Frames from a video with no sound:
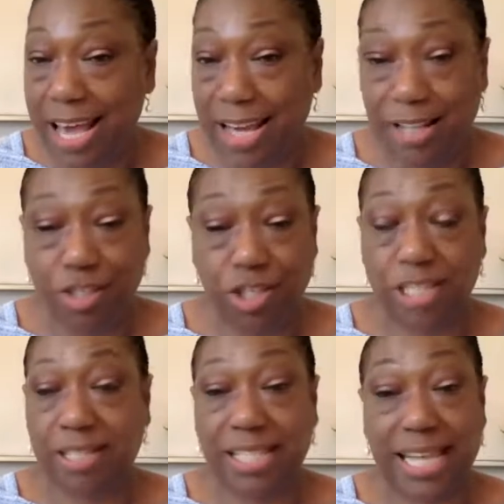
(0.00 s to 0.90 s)
And it
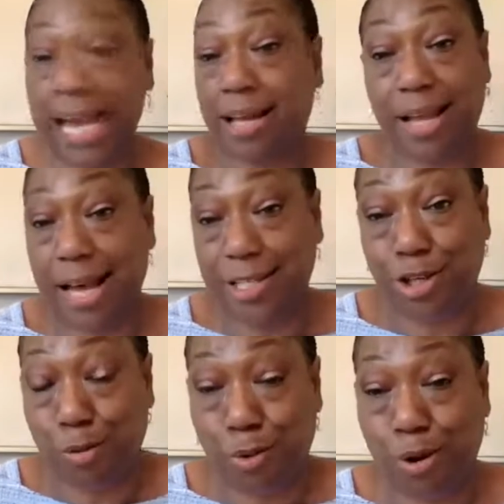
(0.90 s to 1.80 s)
just catalyzed
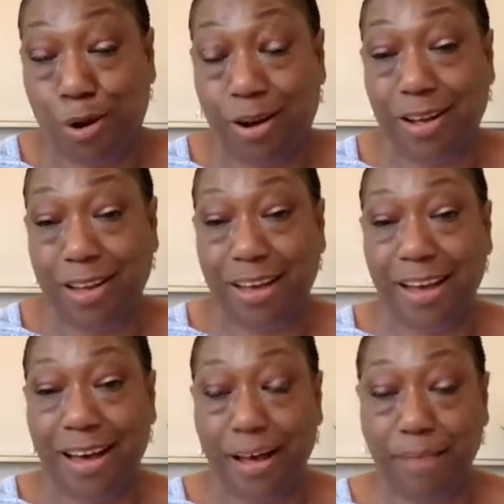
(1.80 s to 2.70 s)
our work
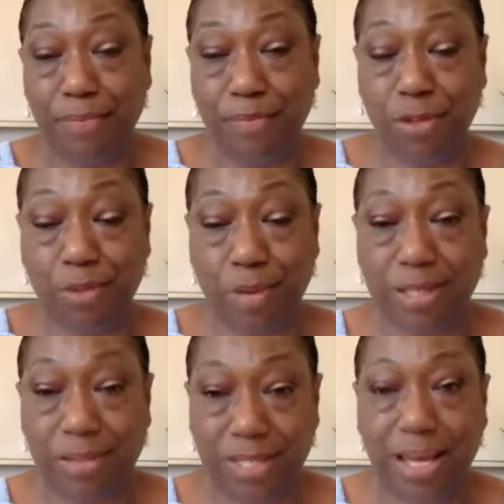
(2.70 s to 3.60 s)
for the rest
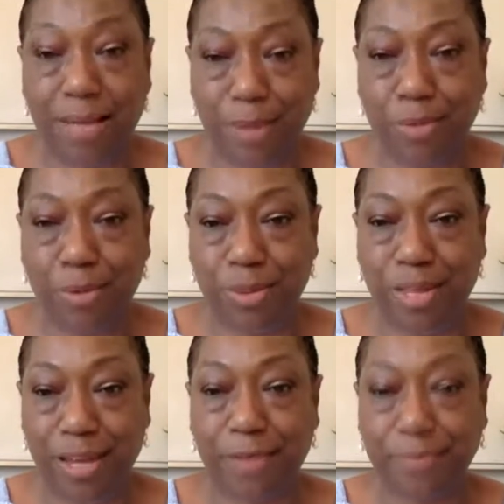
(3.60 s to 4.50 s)
of the time that we were
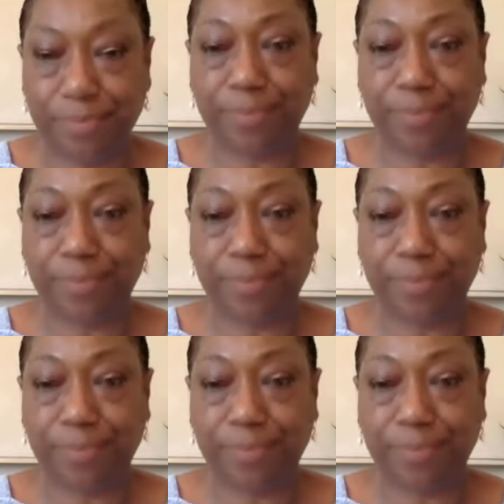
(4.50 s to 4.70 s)
there.